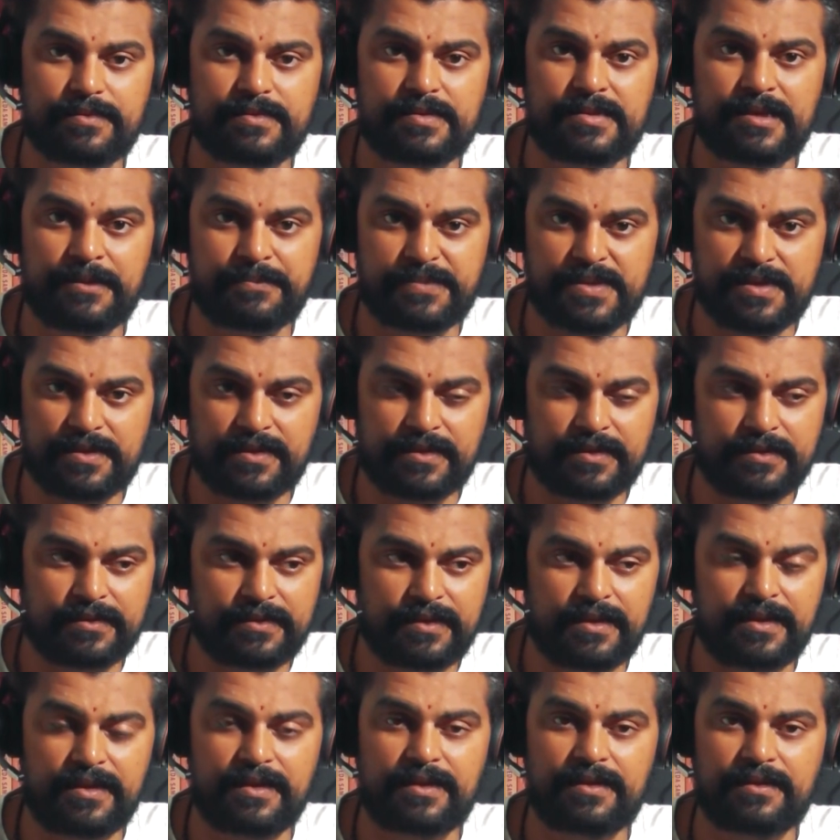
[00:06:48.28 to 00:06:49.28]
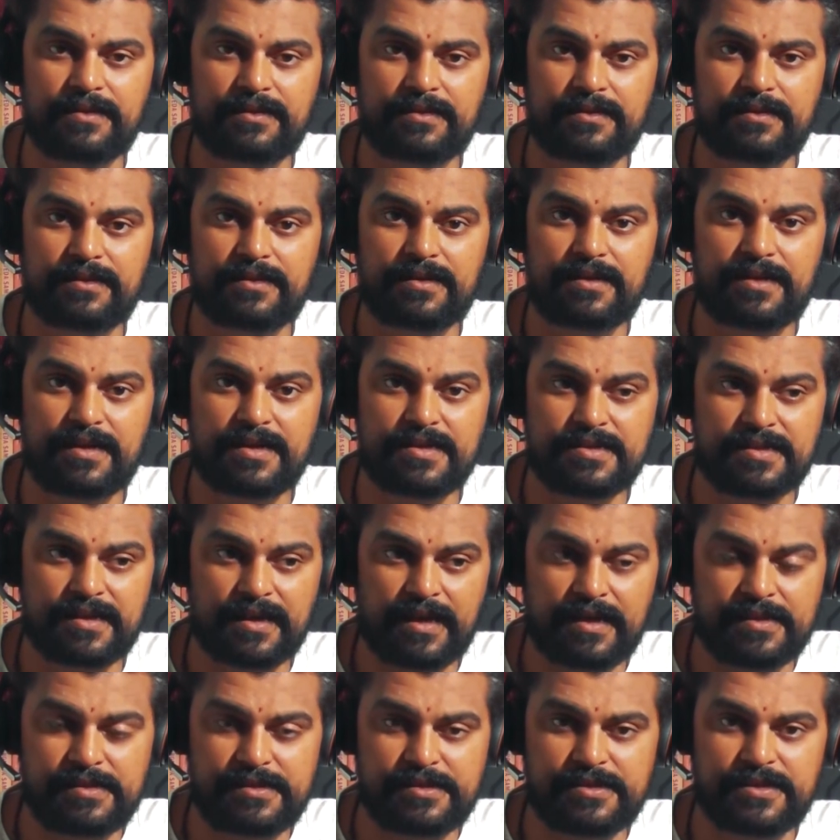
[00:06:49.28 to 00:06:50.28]
Samskriti is
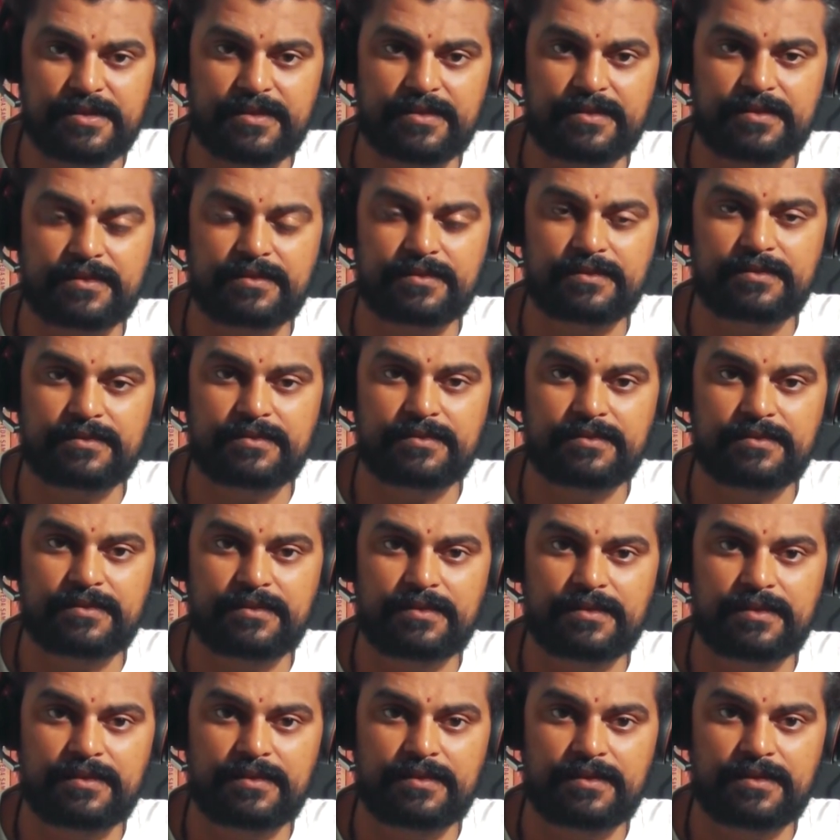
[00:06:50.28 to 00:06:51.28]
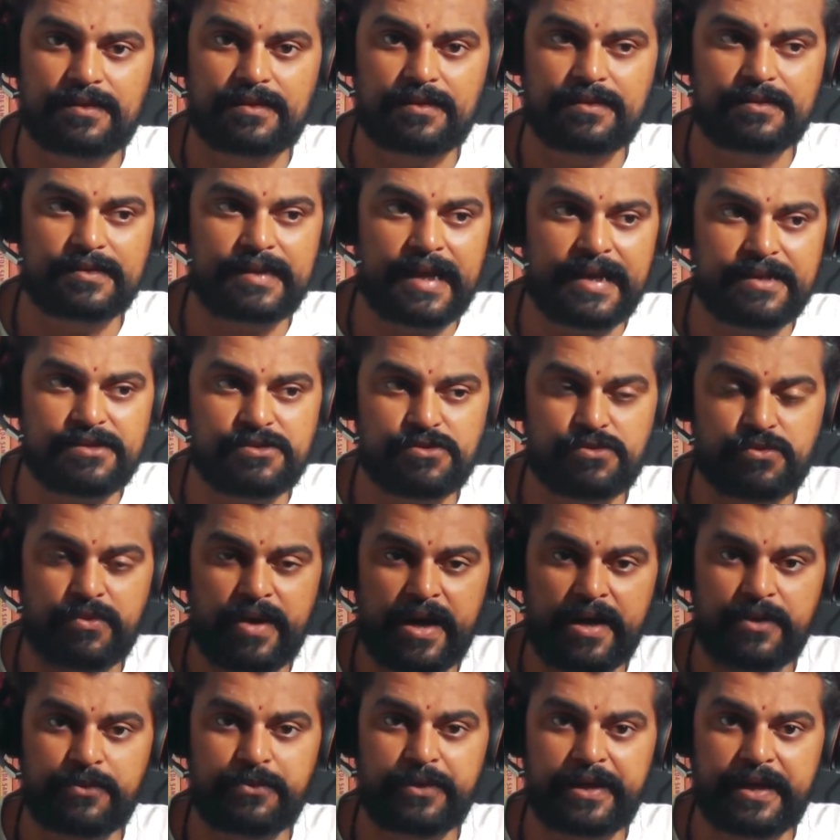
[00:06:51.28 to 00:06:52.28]
culture. That's
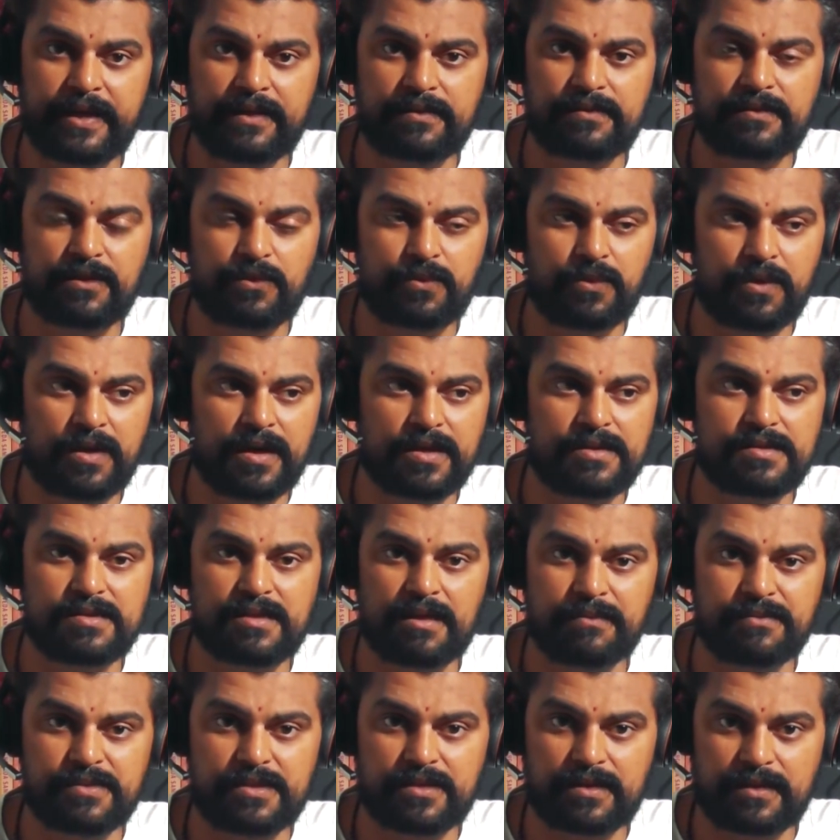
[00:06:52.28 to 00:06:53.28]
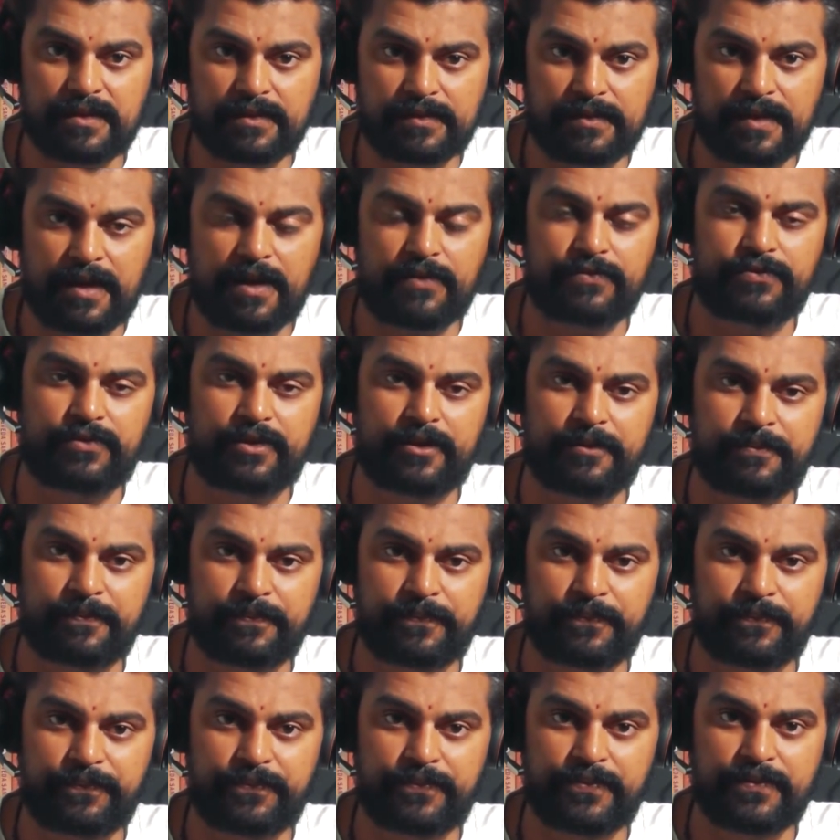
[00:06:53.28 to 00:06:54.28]
where we get the word Samskrita from.
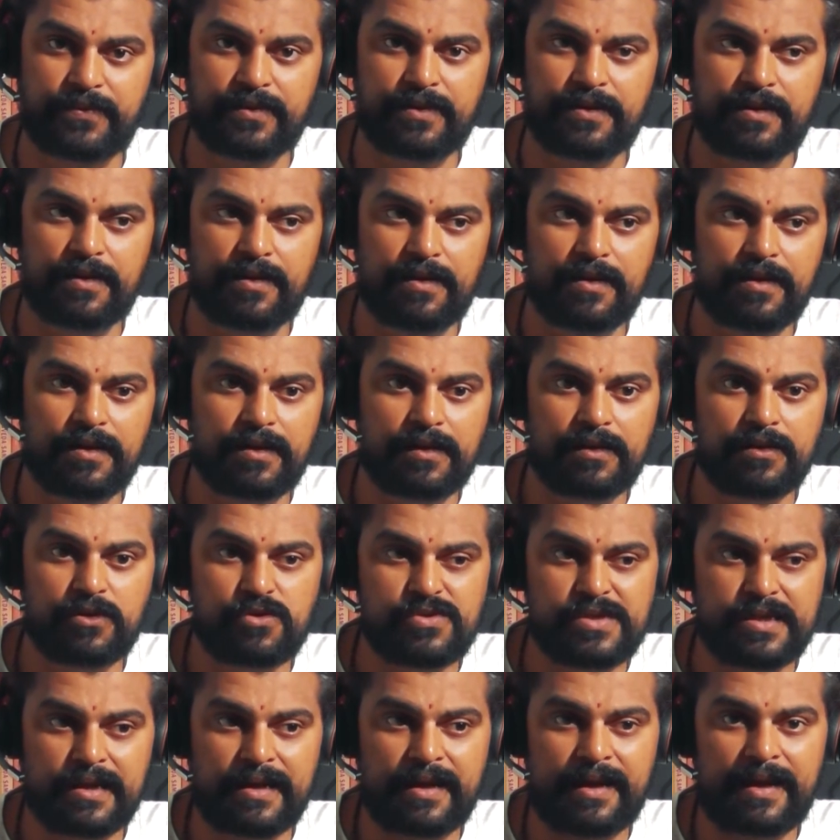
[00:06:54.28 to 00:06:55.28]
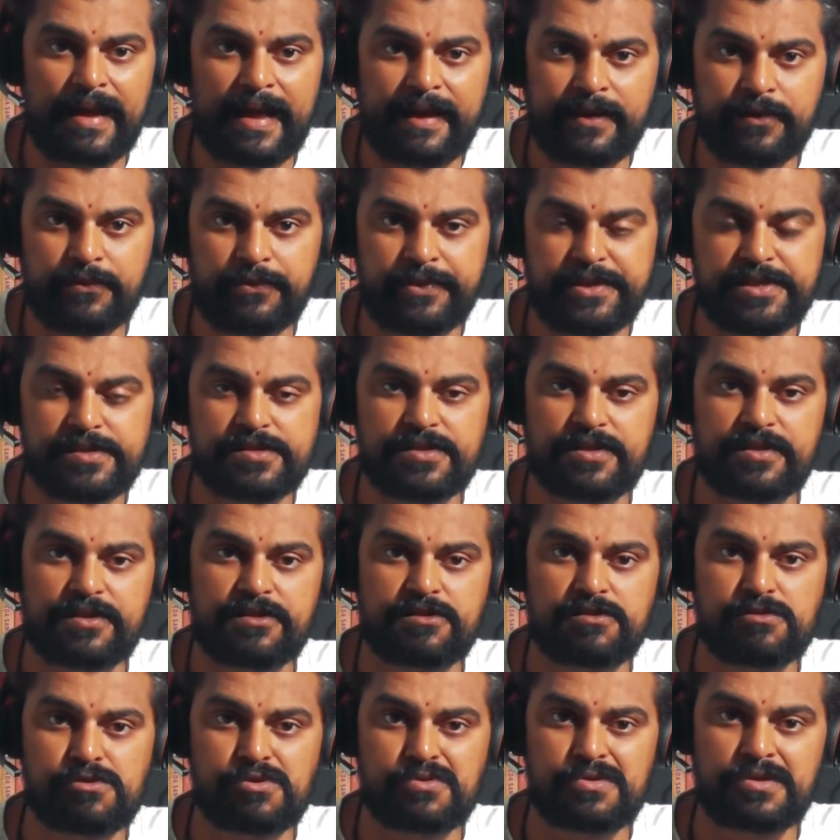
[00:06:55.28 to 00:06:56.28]
Losing a language
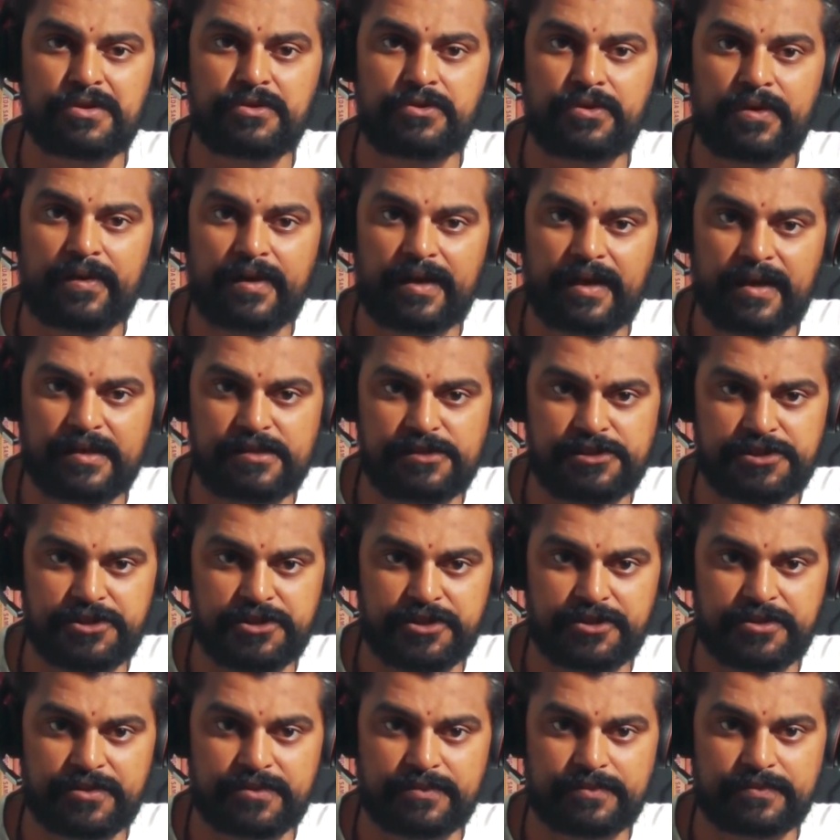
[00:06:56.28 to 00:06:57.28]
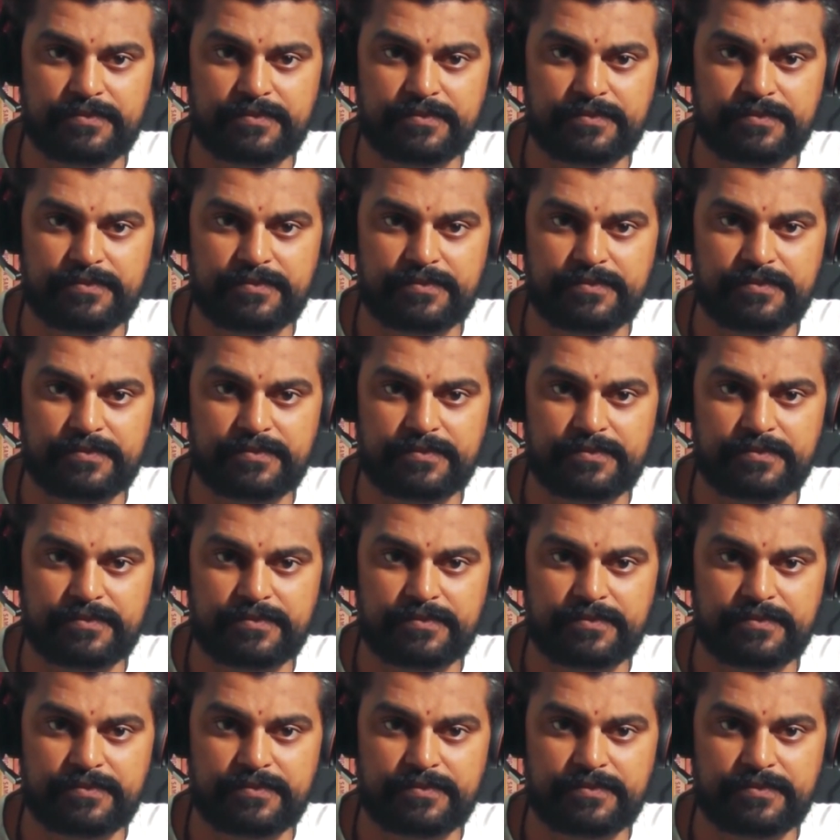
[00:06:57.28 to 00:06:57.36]
is losing your culture.